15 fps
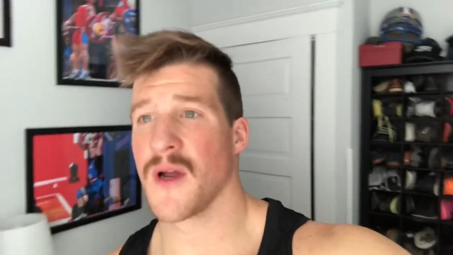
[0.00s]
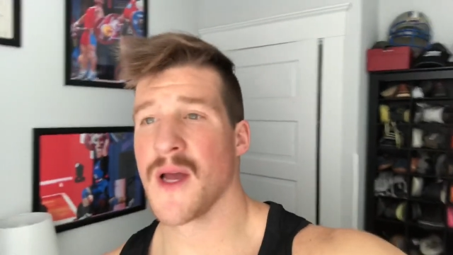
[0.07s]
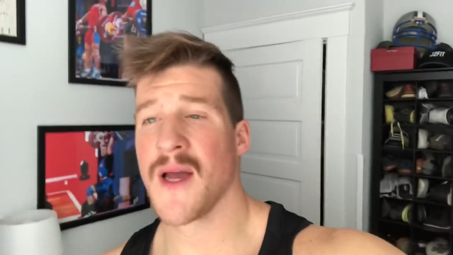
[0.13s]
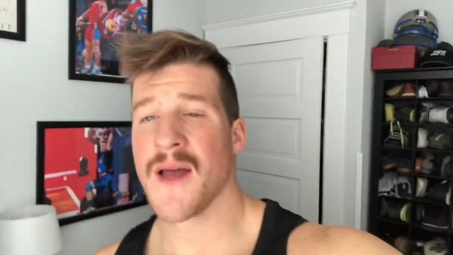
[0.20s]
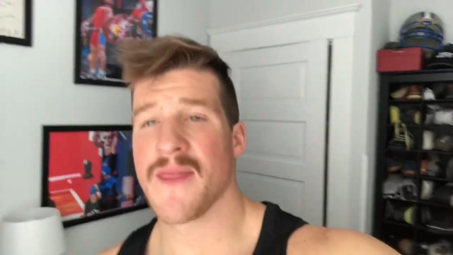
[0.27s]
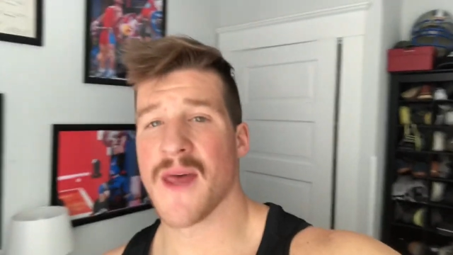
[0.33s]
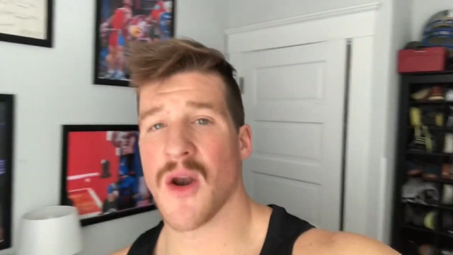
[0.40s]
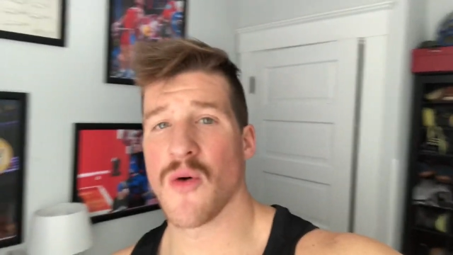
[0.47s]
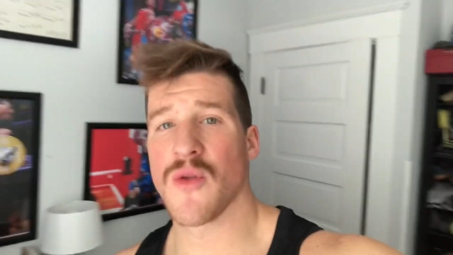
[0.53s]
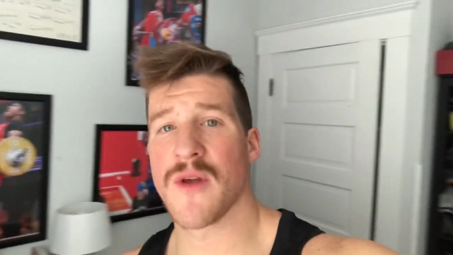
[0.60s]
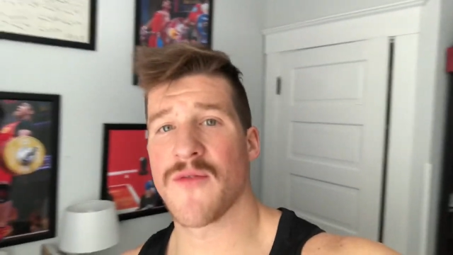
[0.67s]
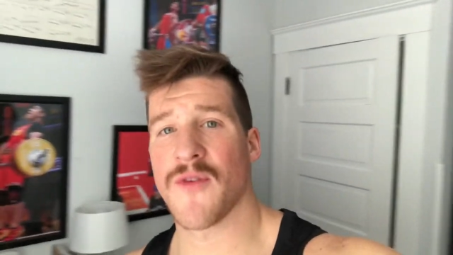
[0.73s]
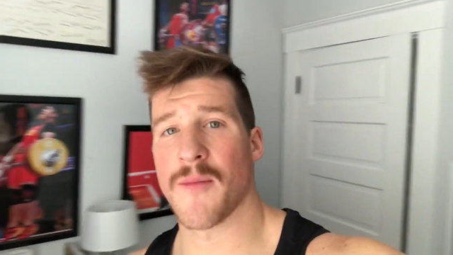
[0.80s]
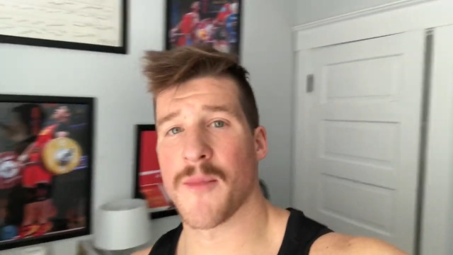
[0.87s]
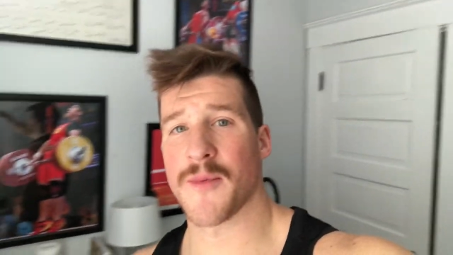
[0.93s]
not only
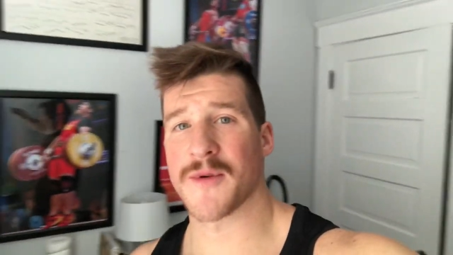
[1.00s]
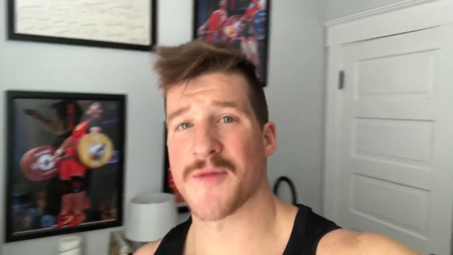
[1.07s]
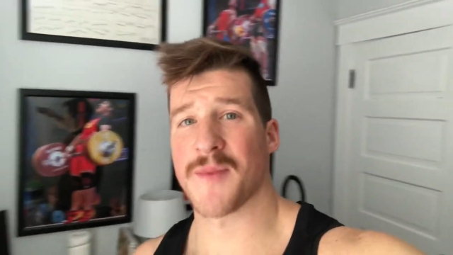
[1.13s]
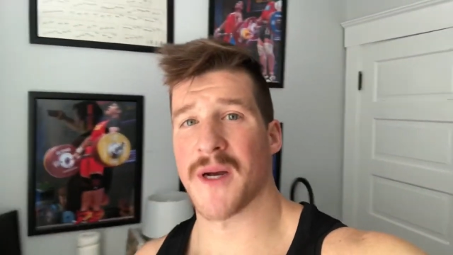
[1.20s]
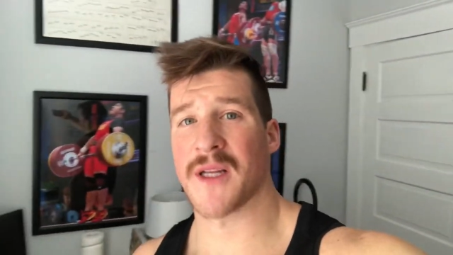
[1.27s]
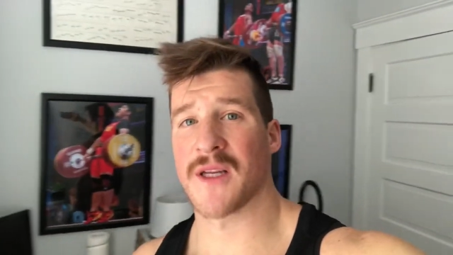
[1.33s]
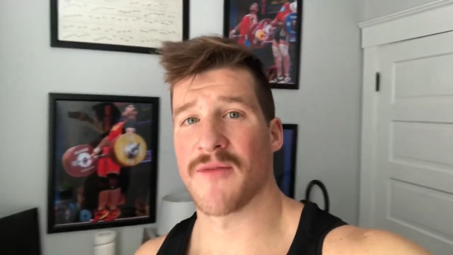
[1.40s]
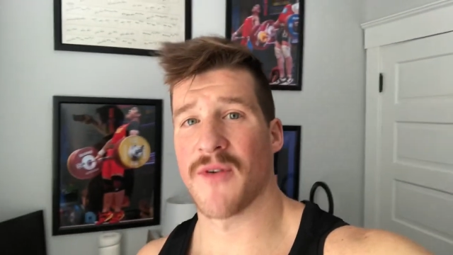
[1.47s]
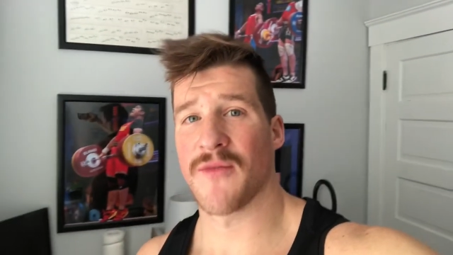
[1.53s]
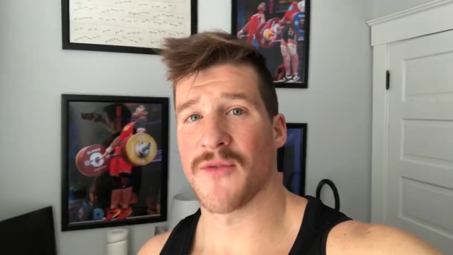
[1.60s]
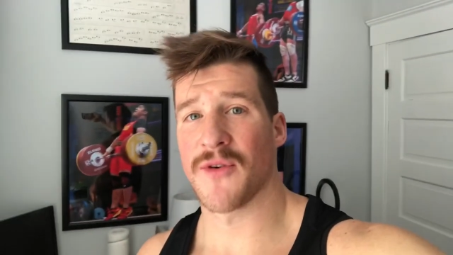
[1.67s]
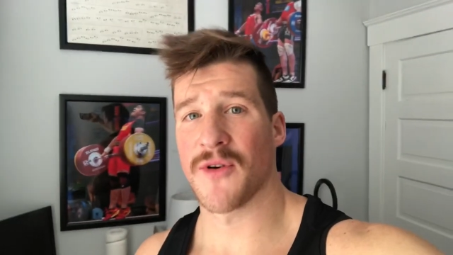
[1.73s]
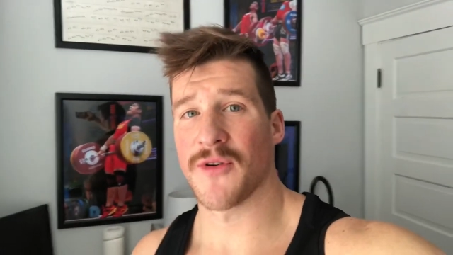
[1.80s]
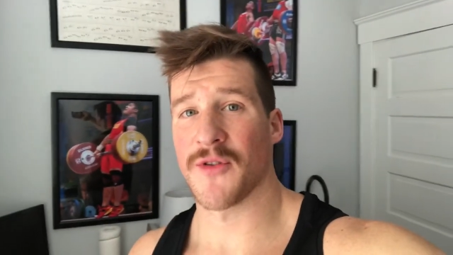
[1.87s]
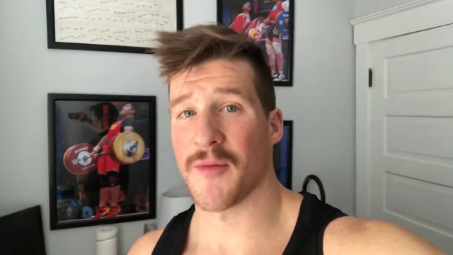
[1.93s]
from a perspective of their,
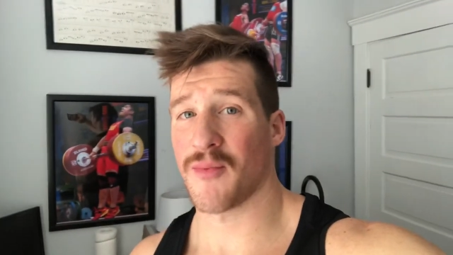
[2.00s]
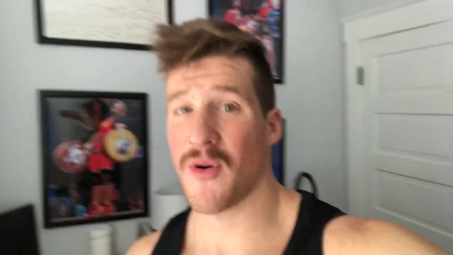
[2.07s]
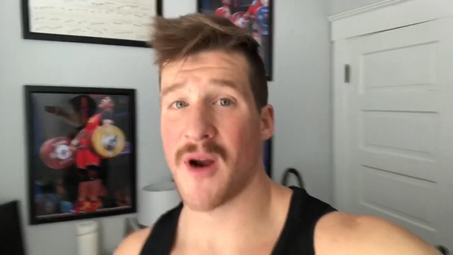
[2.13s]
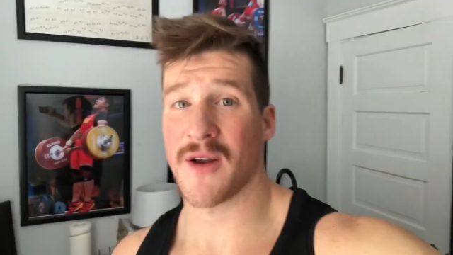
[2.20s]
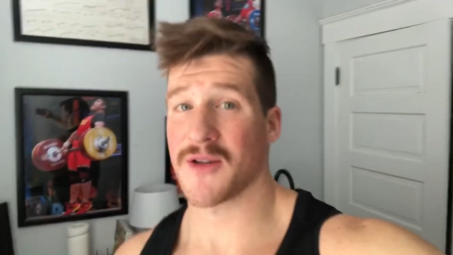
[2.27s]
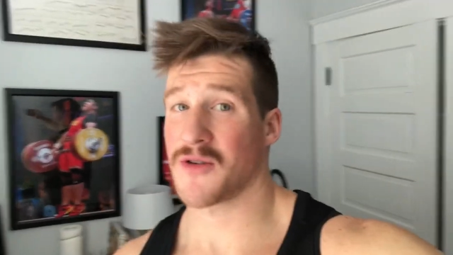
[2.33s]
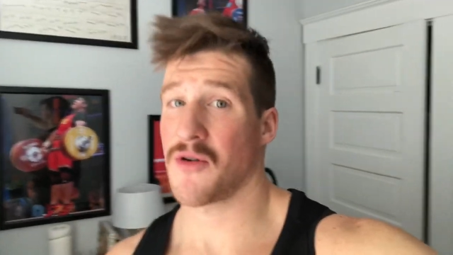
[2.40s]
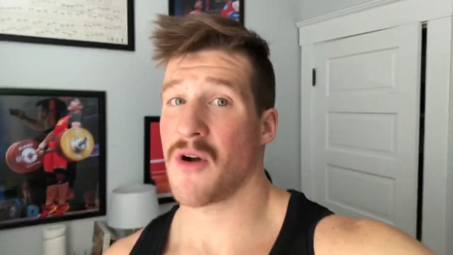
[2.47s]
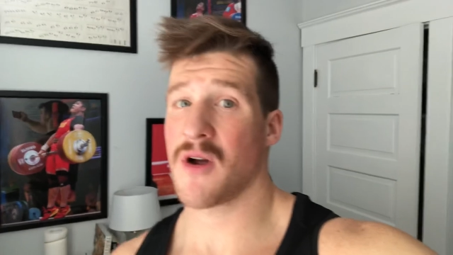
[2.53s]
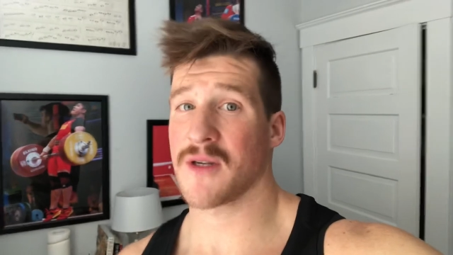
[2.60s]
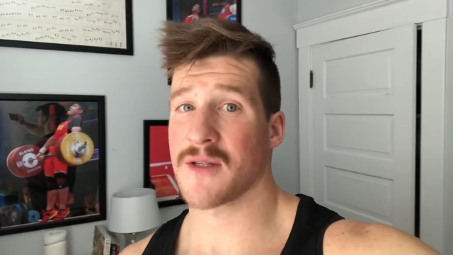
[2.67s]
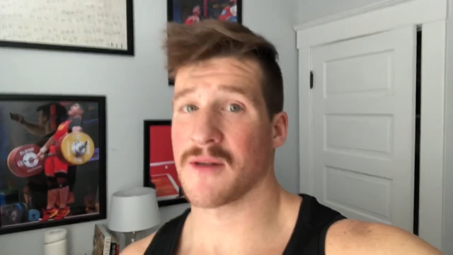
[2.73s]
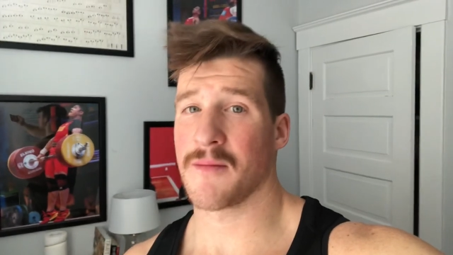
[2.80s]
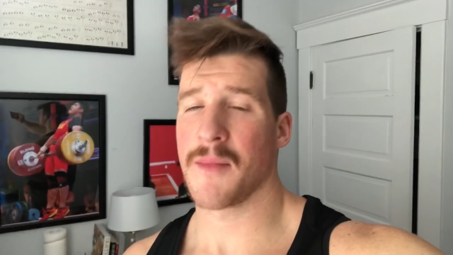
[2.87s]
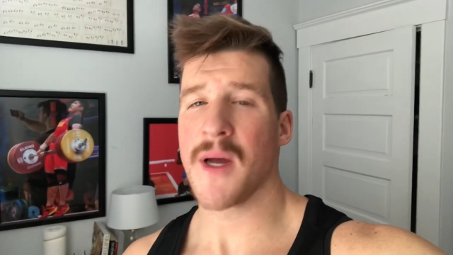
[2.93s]
their products are awesome,